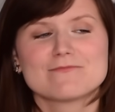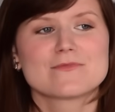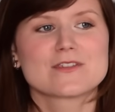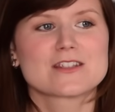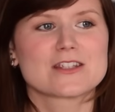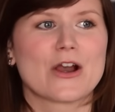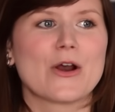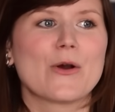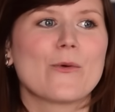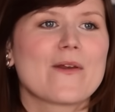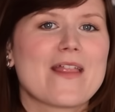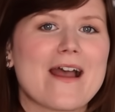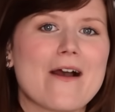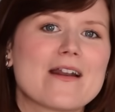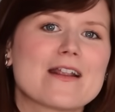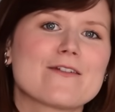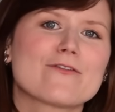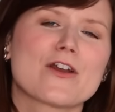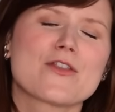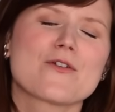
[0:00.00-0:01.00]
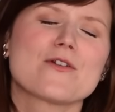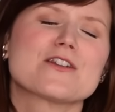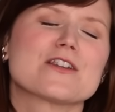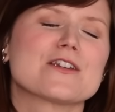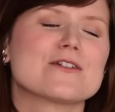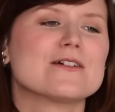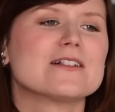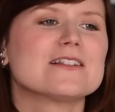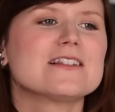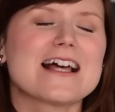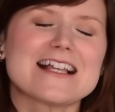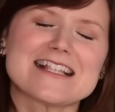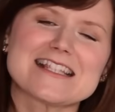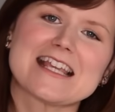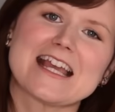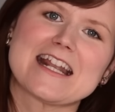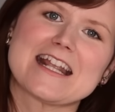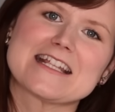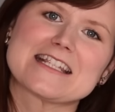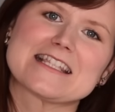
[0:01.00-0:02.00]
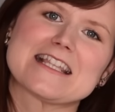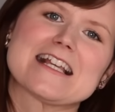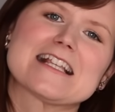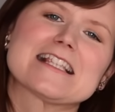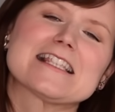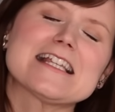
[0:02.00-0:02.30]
So without any further ado, let's get into this.